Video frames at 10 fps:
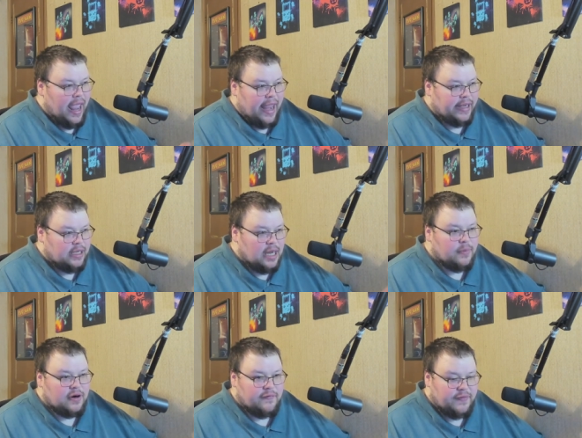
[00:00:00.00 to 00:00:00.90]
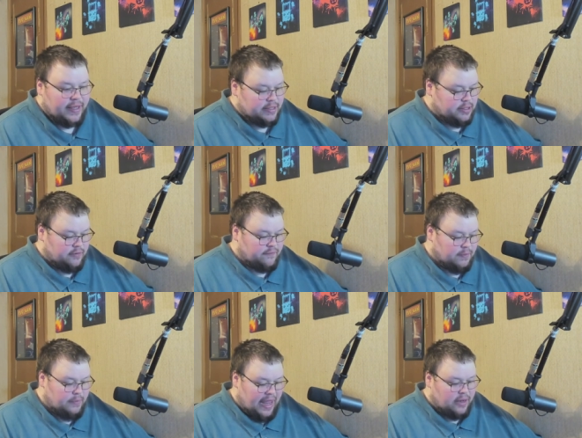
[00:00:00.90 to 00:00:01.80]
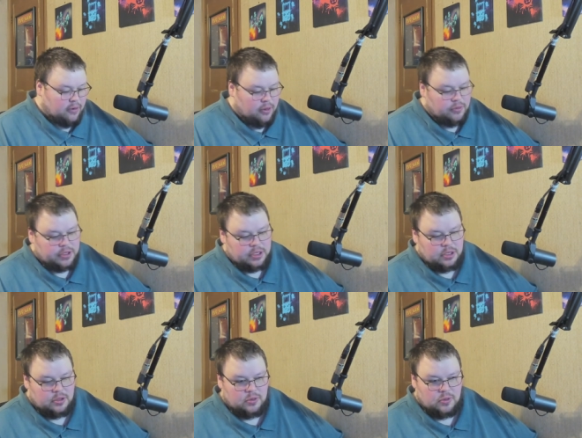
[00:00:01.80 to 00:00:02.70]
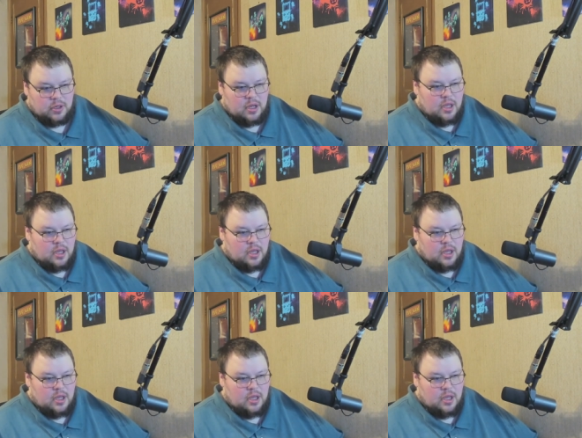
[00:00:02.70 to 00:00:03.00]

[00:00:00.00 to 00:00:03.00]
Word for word: any number of things, you know, from macros to